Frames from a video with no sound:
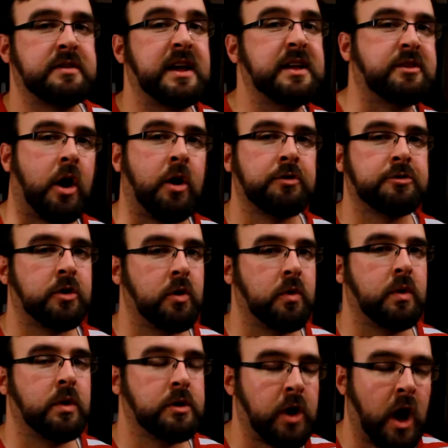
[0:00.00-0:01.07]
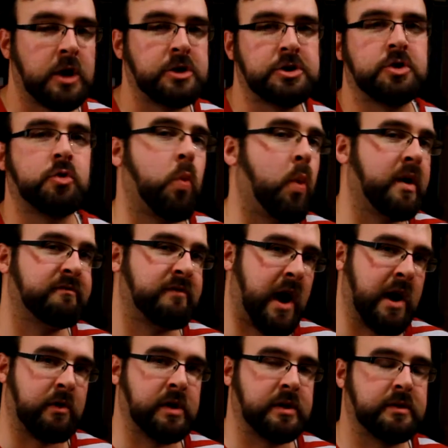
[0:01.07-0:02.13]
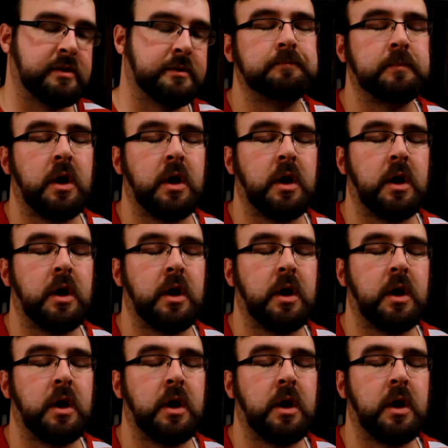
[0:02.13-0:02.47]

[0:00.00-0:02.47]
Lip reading: It's also not just one virus.